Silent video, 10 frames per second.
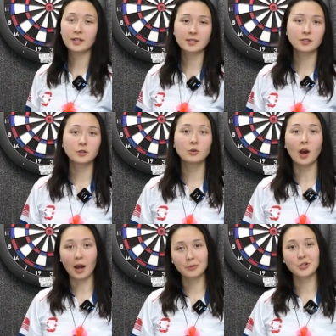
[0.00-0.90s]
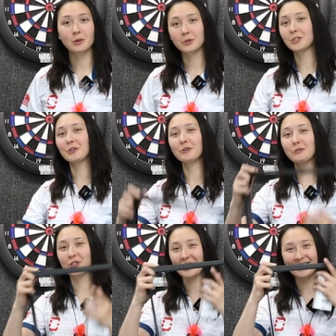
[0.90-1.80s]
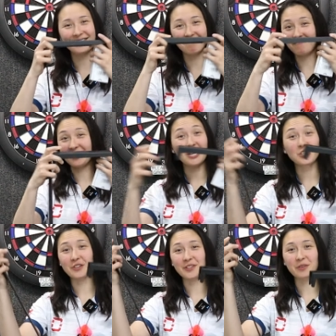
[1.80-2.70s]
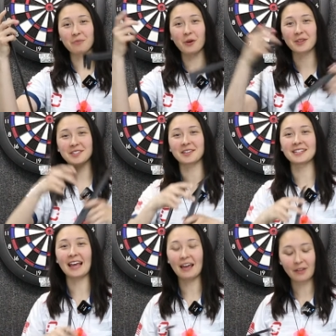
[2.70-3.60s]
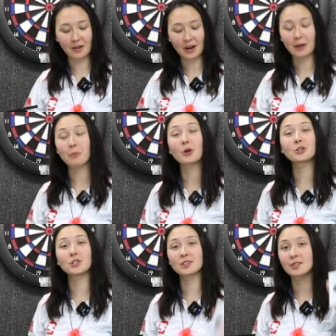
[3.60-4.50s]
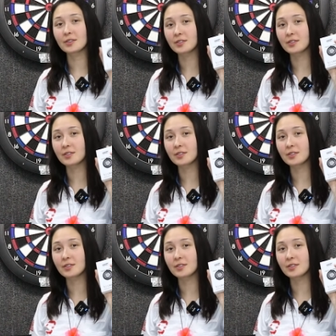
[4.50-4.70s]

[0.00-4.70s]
leads to option number two, just ditch these components altogether and purchase the